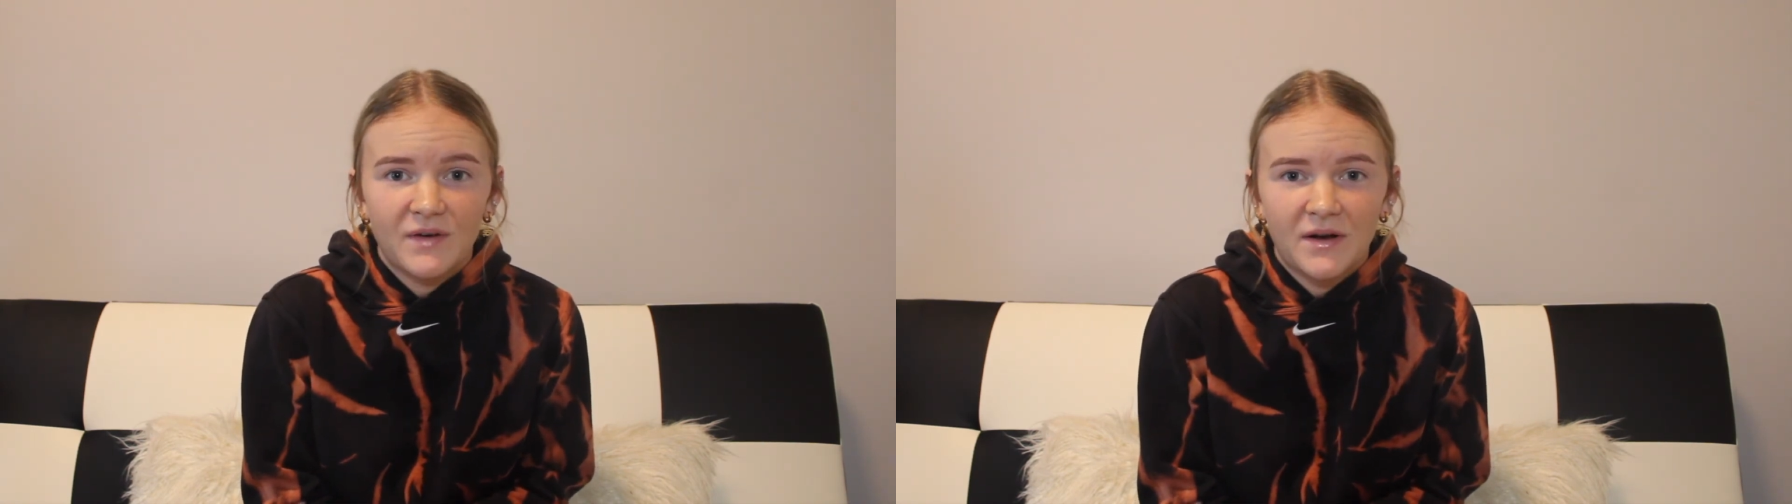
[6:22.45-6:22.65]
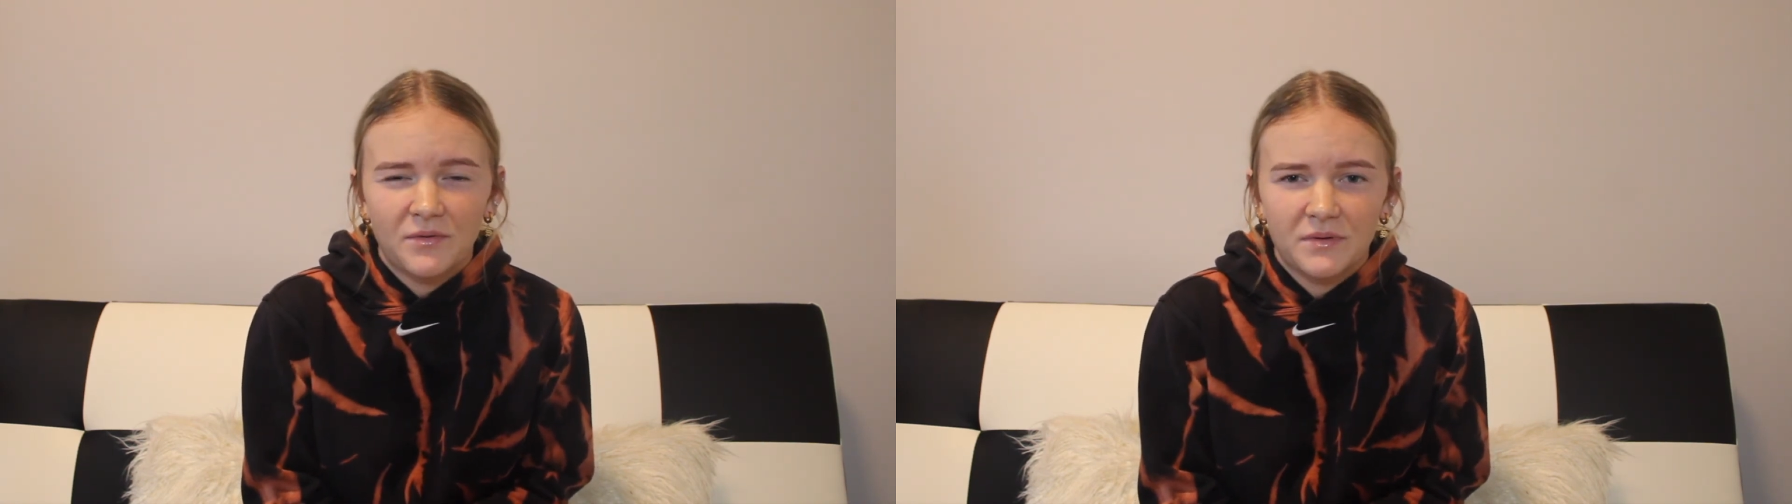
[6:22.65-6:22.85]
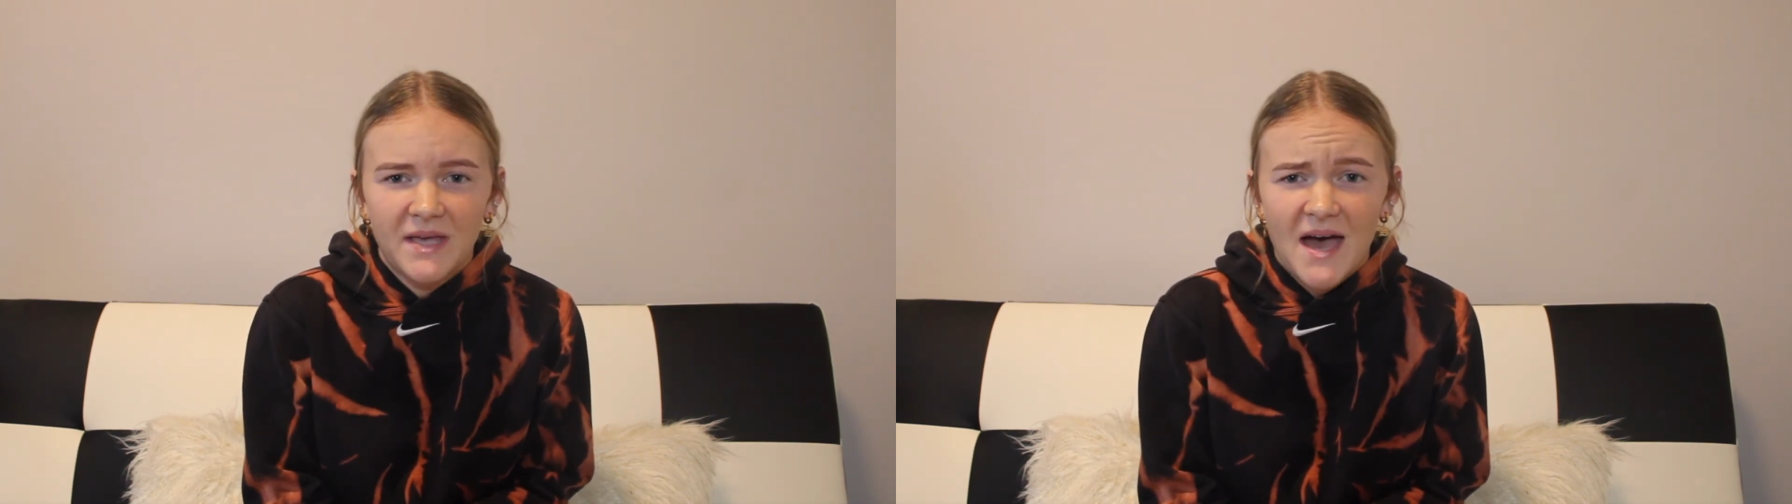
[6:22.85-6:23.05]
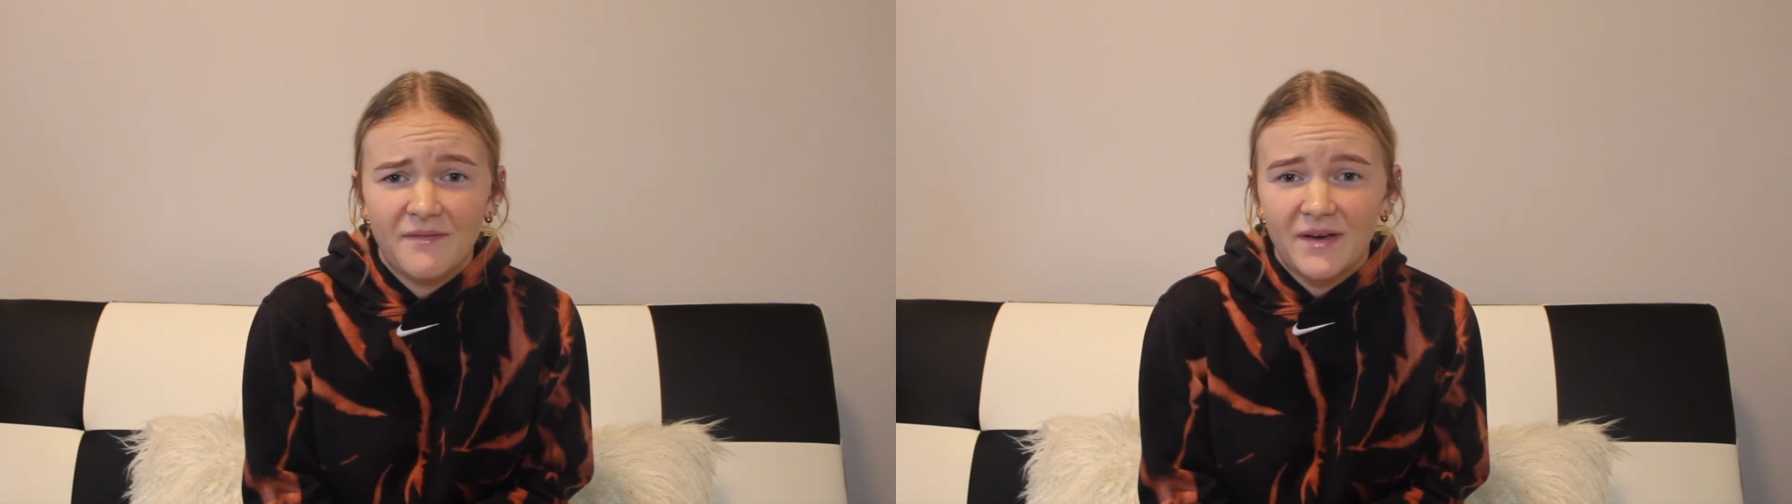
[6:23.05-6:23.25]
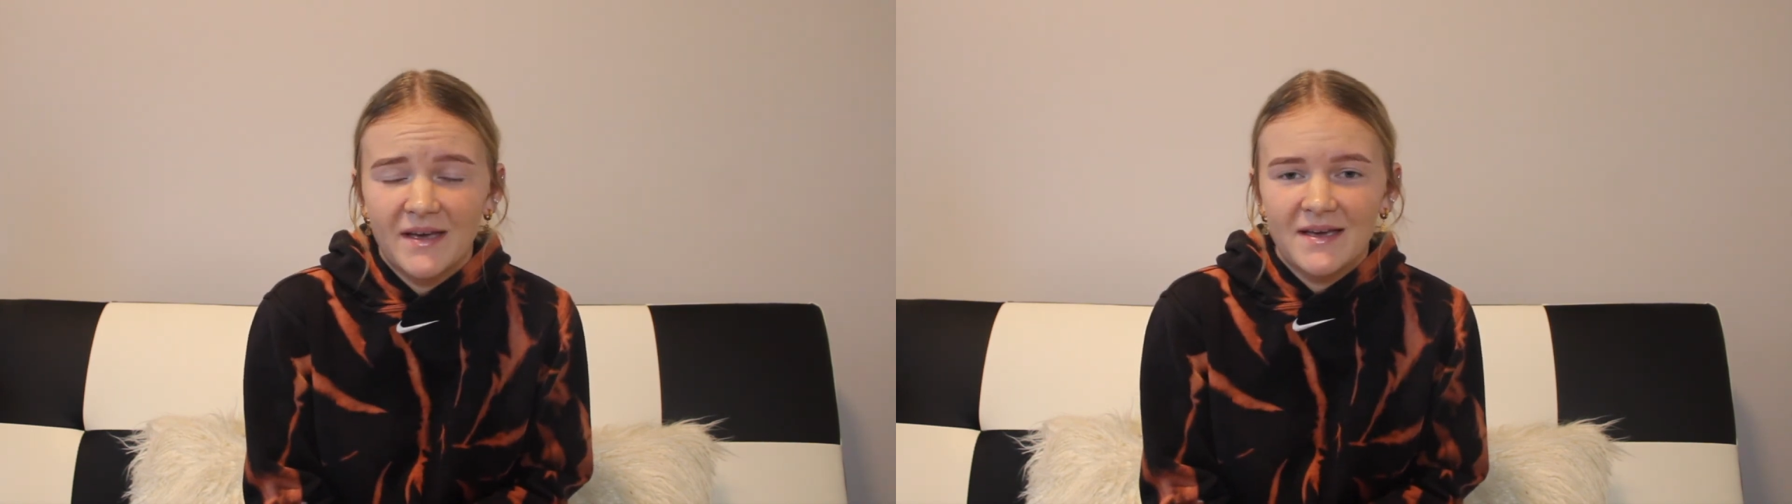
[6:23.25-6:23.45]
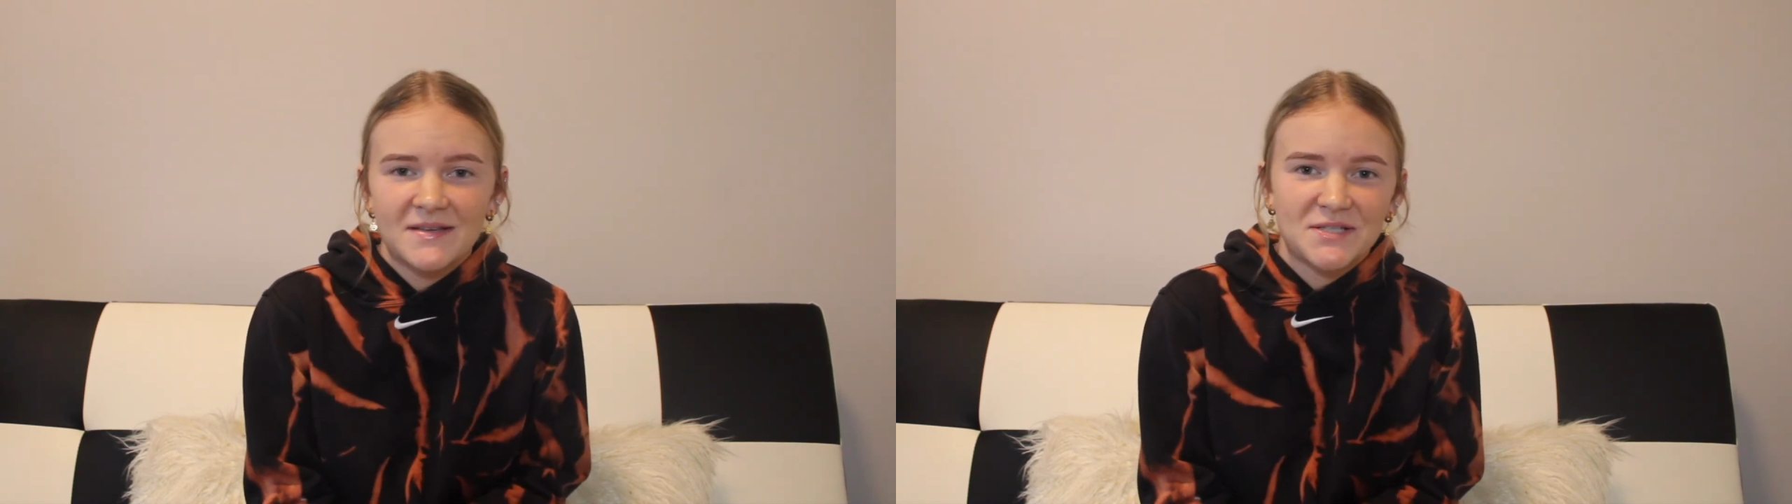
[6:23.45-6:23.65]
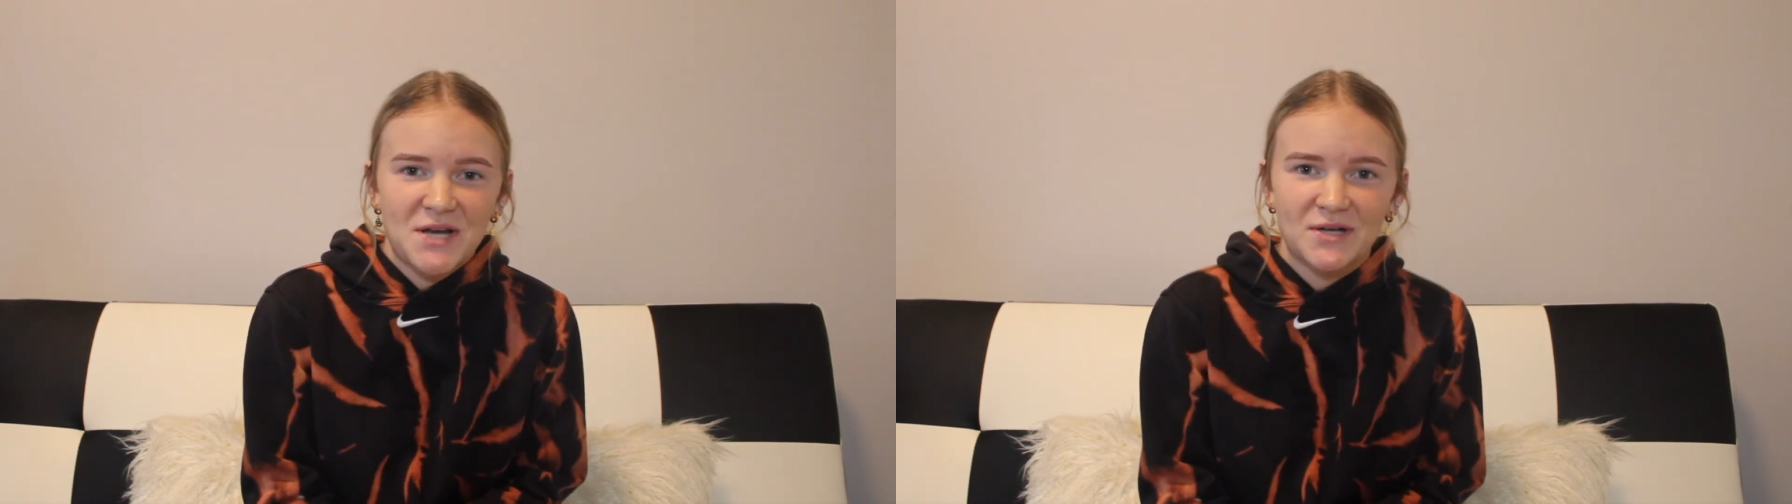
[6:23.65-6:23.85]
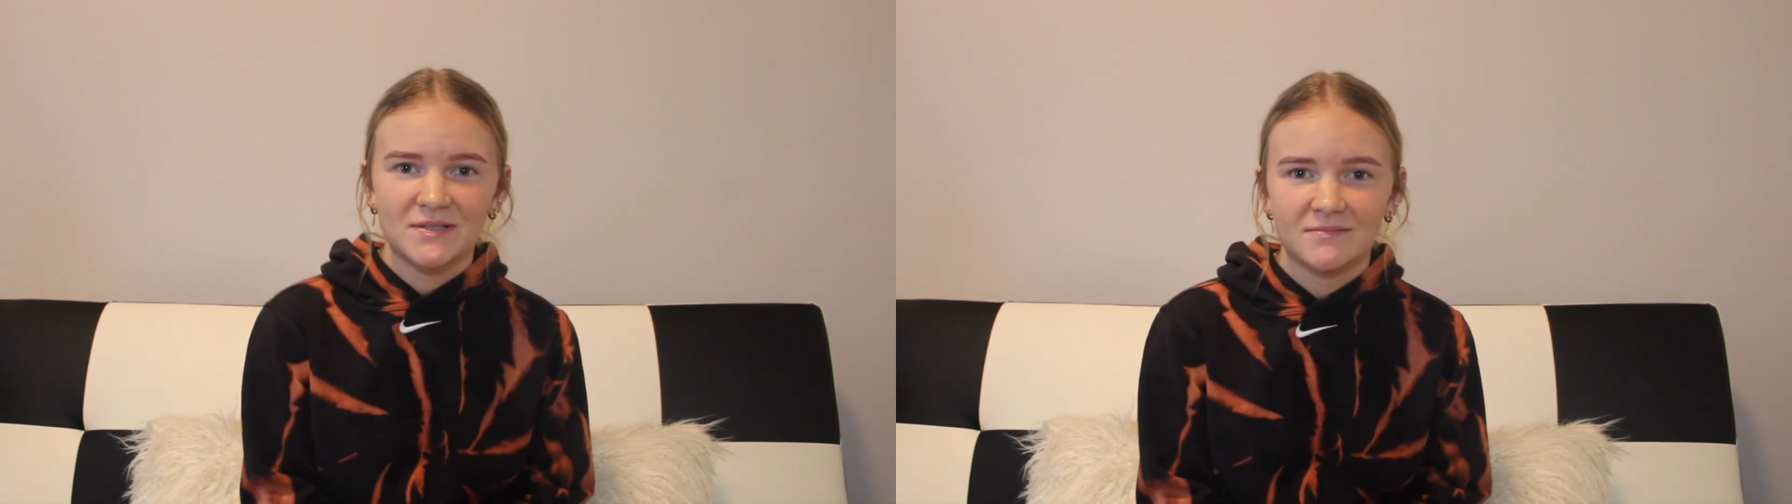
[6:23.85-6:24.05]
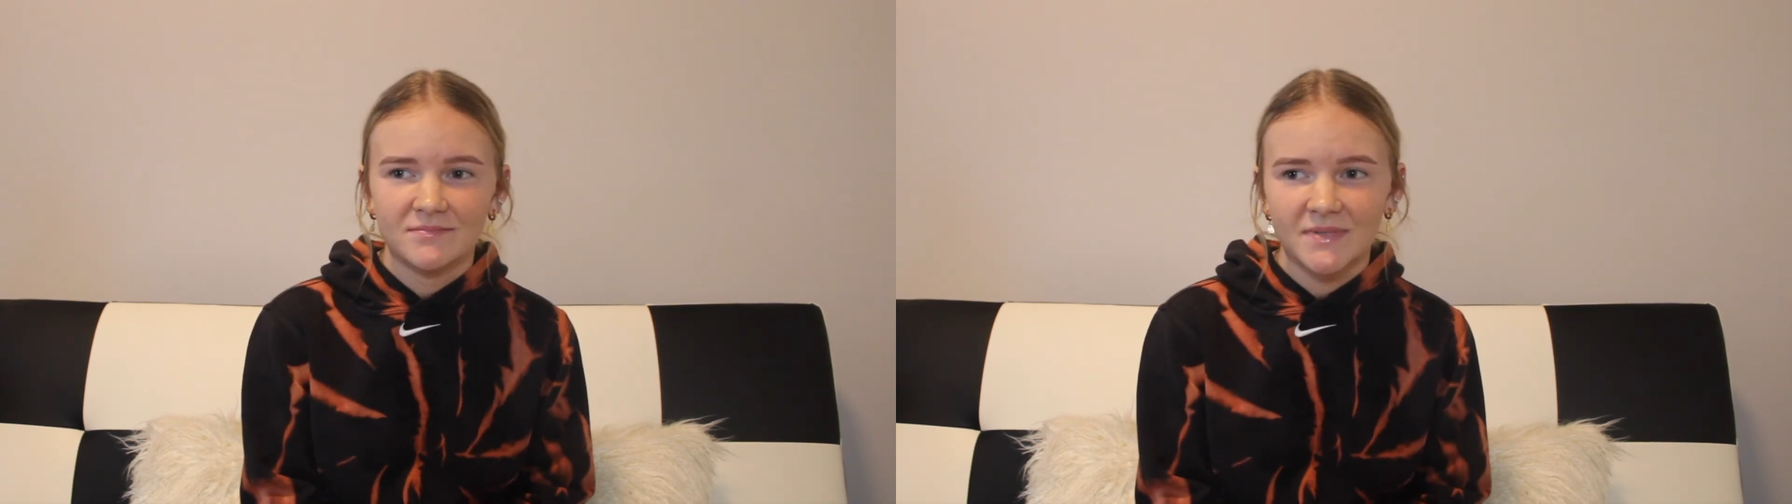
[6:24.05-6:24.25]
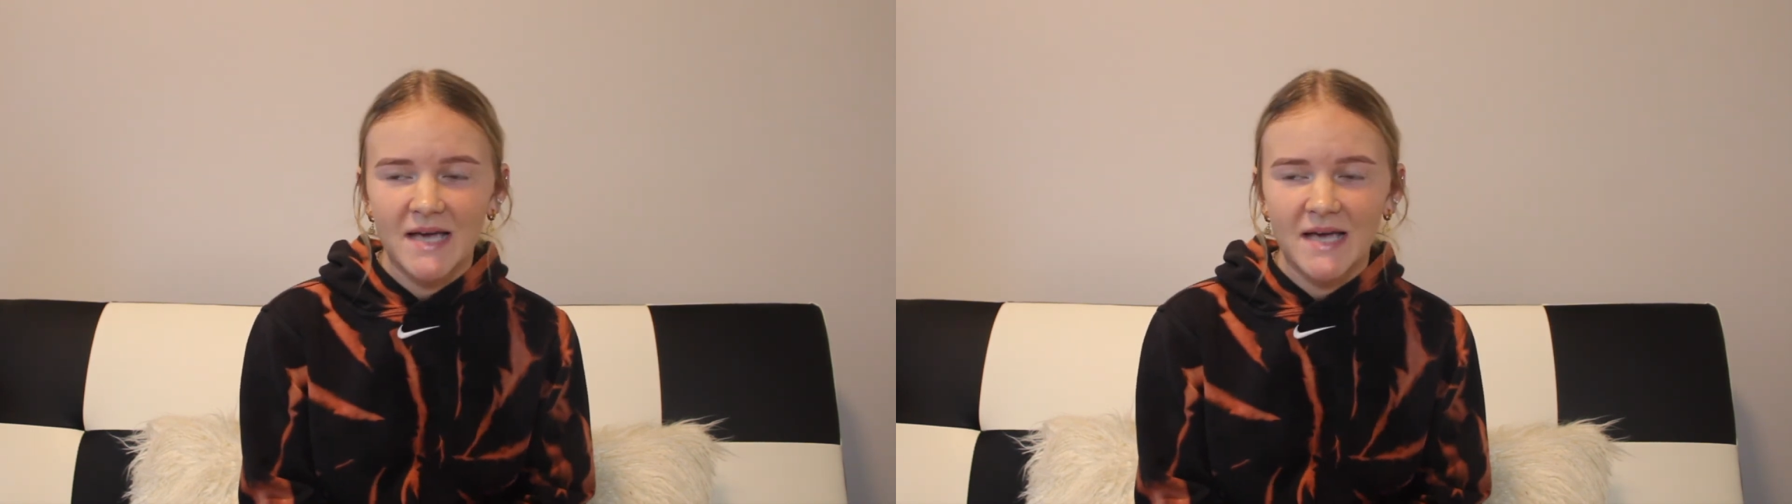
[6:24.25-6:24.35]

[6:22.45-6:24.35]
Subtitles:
I don't really have a certain